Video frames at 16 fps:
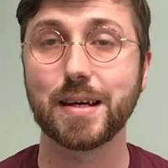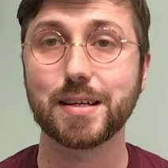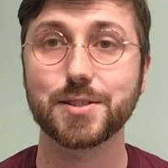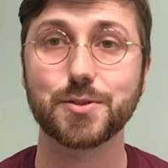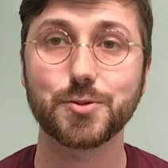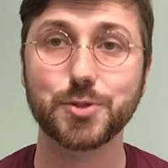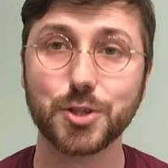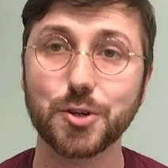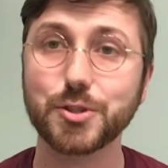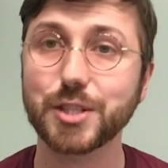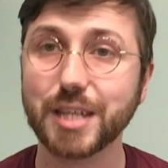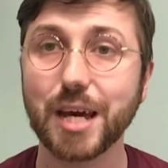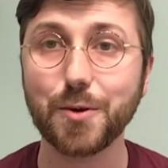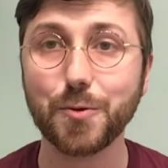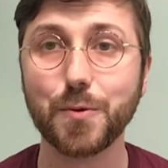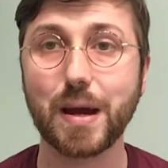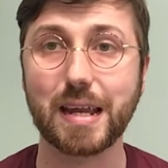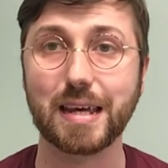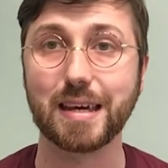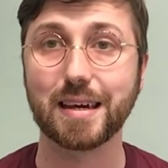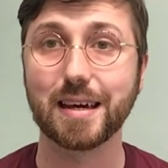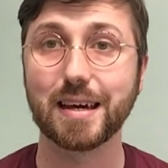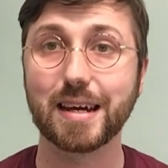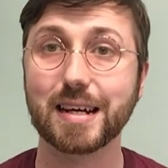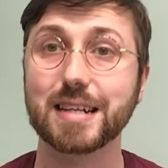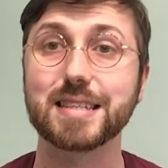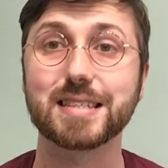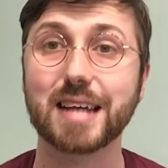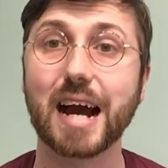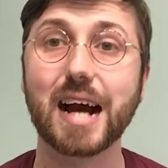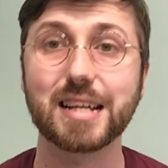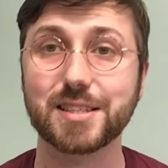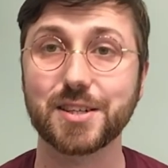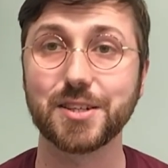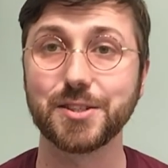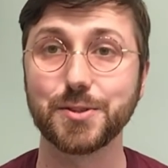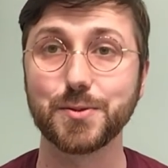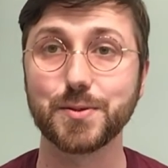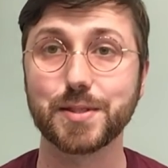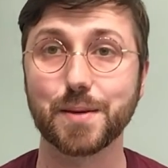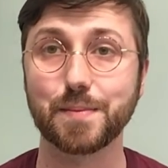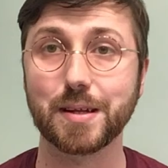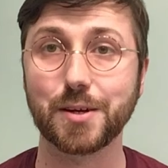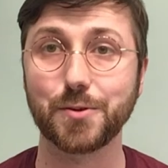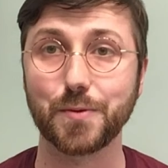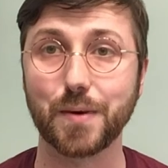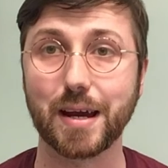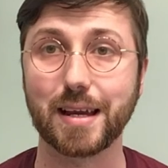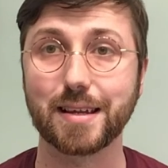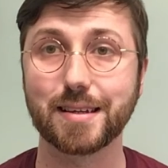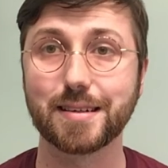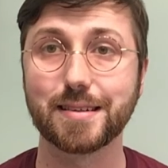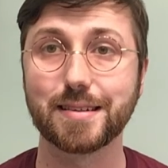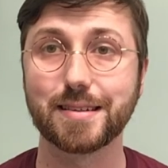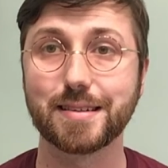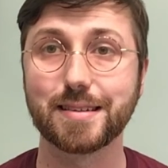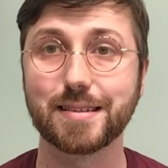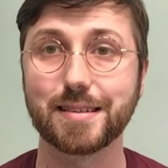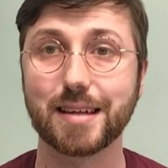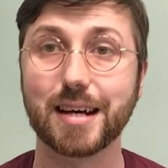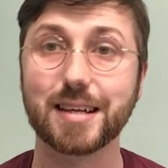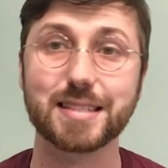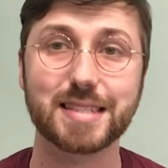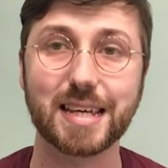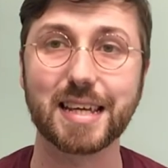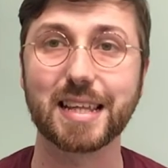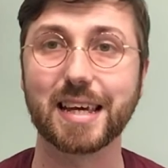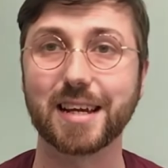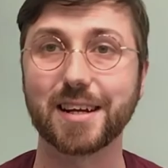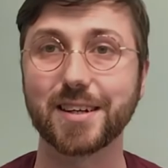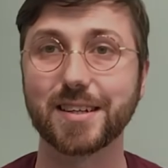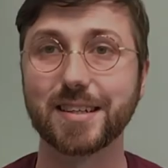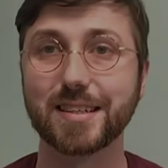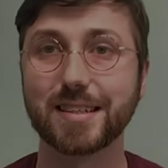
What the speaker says: So church, get ready, because God's going to do something great. I'll see you later.